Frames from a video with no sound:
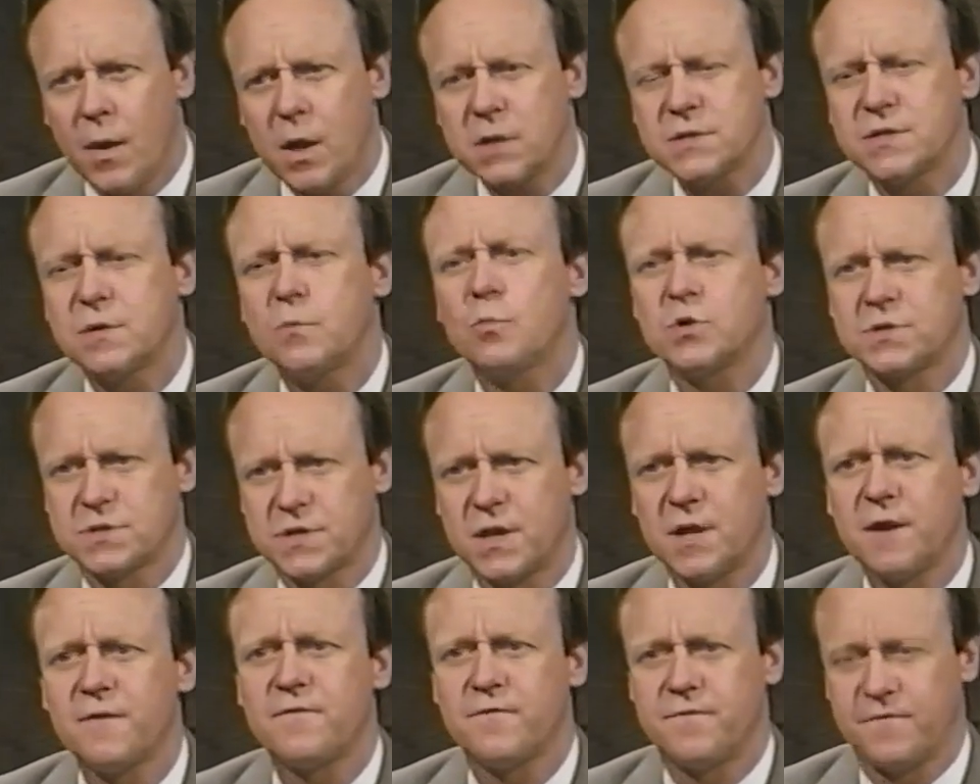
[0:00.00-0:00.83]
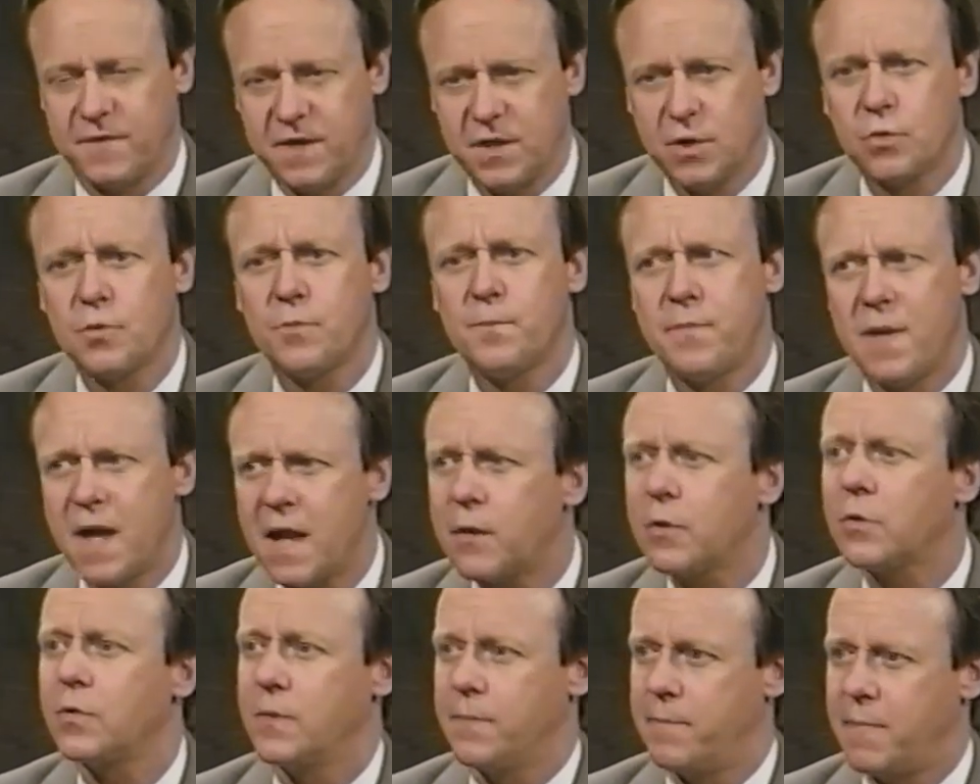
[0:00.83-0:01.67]
Someone's going to feel
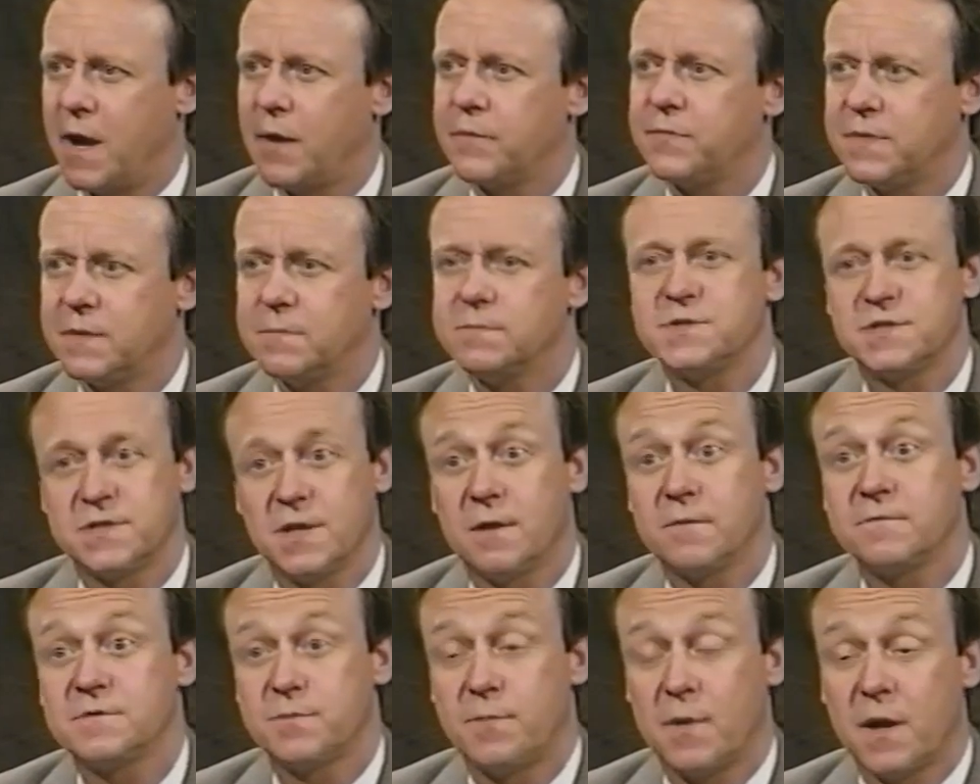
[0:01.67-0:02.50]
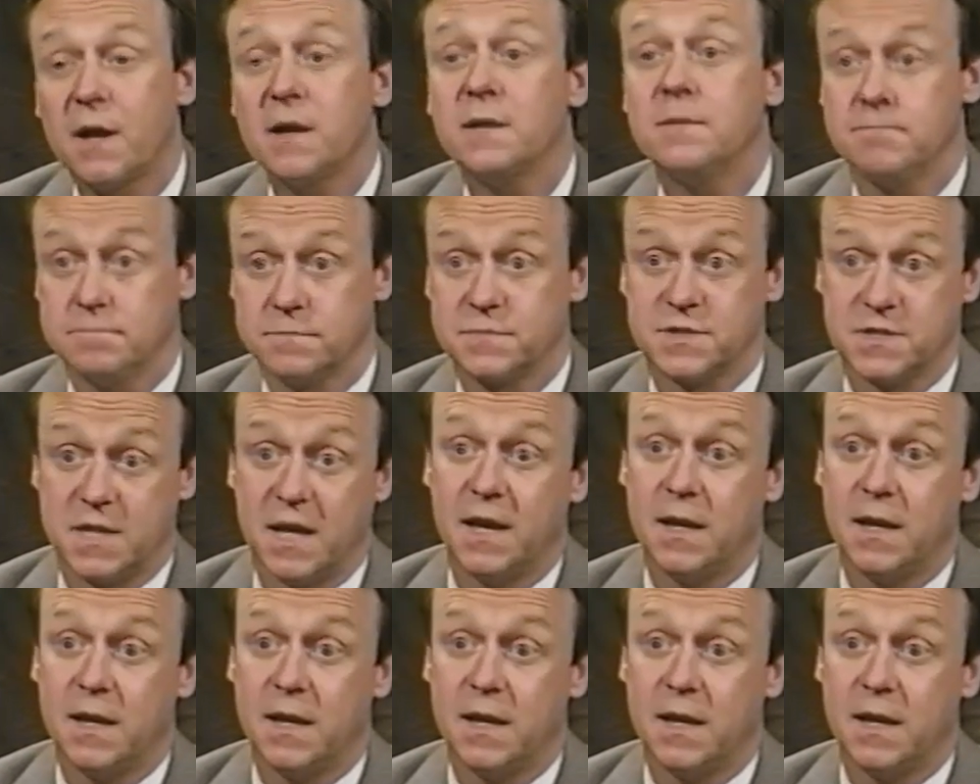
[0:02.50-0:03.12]
better about themselves by staying.